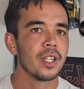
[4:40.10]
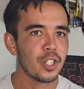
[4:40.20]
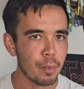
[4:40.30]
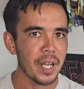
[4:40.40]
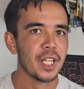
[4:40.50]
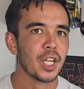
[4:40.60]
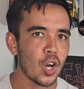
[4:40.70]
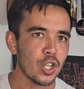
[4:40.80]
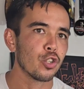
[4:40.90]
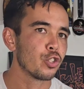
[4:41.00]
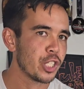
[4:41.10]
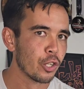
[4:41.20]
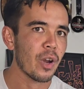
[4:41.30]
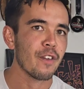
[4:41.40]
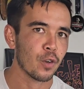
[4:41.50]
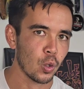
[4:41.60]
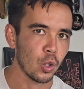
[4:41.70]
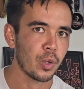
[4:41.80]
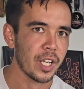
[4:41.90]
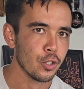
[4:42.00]
depending on your geographical
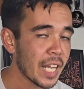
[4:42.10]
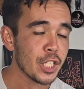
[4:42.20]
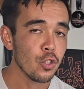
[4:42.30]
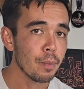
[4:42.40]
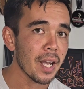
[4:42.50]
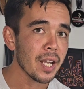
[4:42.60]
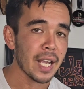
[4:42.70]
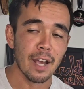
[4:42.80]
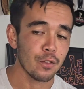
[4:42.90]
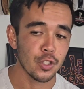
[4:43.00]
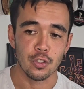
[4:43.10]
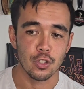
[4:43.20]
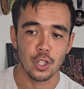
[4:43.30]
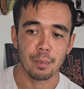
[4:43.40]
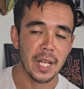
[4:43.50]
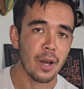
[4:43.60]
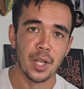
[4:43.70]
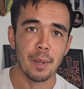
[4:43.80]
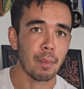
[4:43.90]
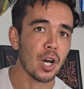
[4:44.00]
location. And you may have just jumped
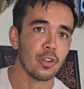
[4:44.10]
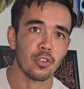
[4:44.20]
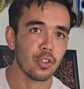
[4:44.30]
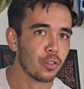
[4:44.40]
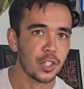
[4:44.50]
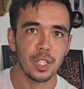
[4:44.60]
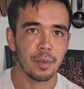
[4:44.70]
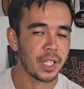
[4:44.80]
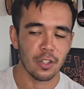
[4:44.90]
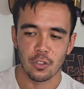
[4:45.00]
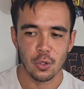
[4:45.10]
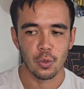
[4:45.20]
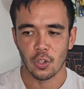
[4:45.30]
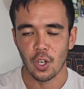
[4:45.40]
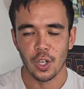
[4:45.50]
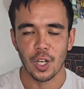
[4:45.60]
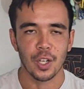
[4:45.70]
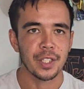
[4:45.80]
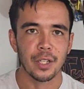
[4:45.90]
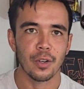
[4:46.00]
out and bought a surf ski because you saw it
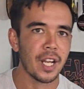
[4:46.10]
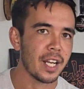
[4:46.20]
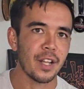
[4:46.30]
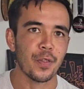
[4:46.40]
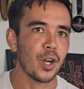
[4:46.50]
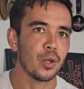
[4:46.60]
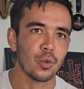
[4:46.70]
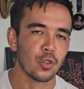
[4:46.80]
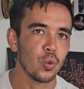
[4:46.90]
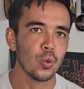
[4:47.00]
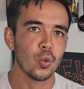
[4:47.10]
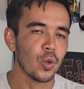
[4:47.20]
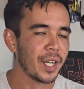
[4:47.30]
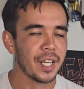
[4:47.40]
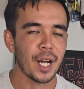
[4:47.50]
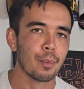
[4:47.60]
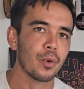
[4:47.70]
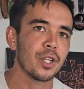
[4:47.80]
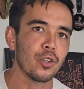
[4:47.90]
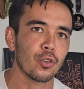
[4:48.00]
on the internet and thought it was cool and an
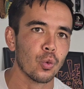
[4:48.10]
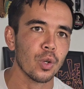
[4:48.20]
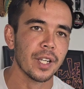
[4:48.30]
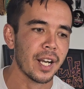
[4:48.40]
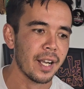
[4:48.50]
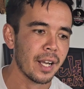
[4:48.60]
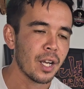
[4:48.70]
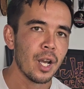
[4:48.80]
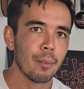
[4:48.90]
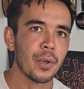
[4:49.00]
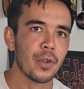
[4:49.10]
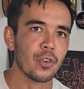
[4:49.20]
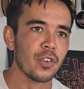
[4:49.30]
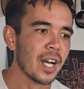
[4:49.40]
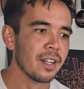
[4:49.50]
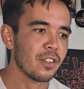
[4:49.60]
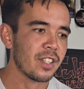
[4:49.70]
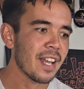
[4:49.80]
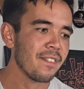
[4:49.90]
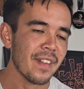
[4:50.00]
upgrade to your touring kayak, but there's not
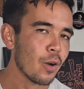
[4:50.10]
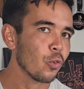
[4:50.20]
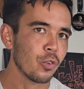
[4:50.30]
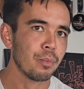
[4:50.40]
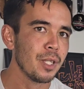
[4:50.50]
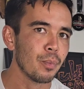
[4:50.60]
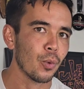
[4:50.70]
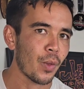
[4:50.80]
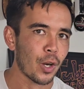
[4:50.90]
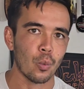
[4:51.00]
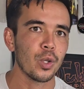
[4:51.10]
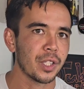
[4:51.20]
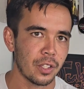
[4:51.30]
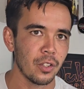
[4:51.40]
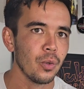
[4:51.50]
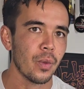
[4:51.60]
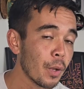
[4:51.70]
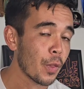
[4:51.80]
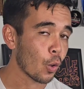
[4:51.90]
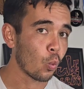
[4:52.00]
10,000 people that are willing to do that.
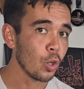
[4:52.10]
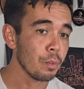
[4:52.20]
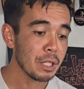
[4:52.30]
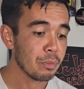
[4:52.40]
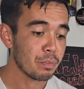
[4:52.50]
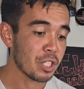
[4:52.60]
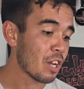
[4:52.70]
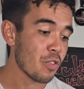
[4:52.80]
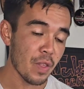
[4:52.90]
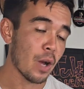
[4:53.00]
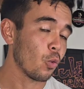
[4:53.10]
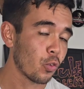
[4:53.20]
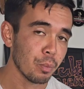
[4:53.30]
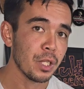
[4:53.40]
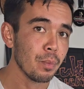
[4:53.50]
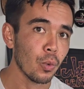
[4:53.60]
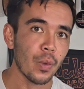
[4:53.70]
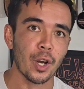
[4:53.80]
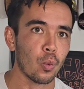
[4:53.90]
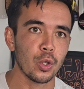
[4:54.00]
But there would be 10,000 people
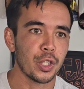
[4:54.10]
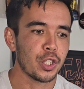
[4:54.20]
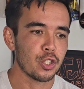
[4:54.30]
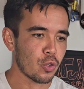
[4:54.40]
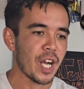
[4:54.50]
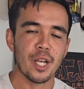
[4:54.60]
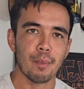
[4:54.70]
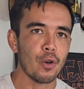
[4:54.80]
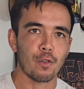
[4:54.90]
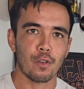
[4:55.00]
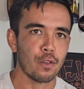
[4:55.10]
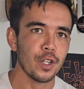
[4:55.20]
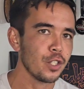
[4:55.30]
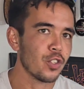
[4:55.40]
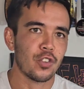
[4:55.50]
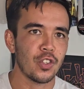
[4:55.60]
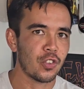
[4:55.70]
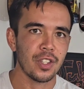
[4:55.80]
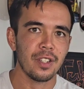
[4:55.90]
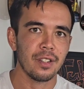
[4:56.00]
that are willing to try a boat for free just to
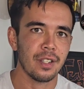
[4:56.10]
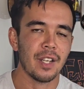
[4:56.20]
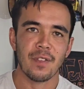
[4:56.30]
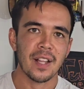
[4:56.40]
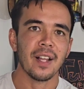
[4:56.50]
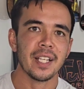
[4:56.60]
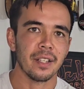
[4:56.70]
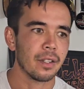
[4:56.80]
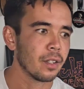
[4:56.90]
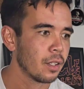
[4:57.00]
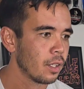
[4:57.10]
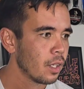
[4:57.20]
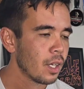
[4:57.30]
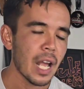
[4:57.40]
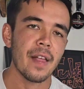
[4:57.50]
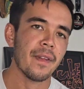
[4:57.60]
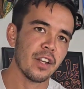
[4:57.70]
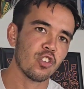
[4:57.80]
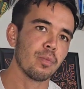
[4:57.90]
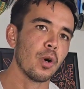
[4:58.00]
see if they like it. And
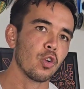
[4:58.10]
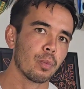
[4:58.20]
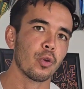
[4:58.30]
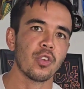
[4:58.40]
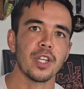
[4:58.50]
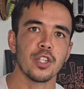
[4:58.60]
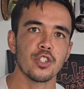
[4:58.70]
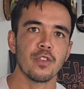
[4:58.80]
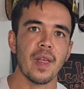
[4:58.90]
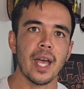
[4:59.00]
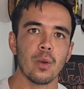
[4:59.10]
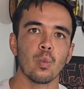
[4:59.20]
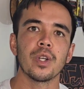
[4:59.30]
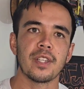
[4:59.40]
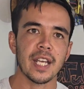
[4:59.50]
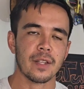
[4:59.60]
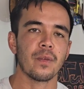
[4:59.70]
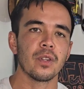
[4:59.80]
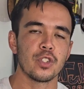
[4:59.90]
then a smaller percentage of that would take the